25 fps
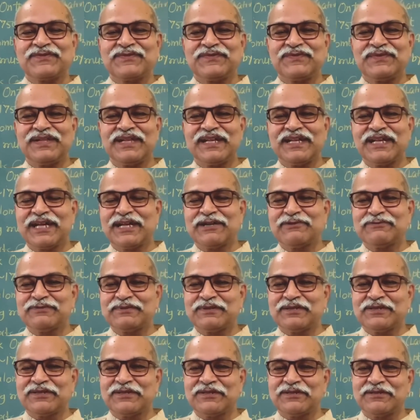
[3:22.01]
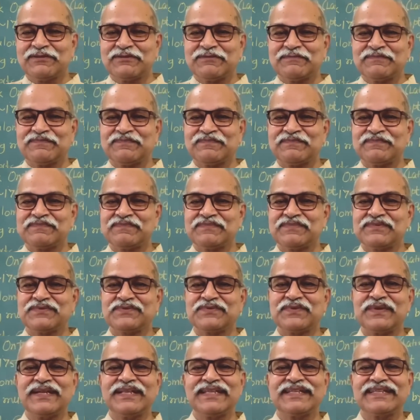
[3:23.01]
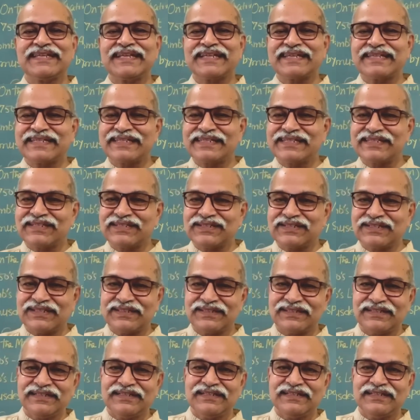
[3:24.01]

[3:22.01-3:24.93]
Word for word: We have 26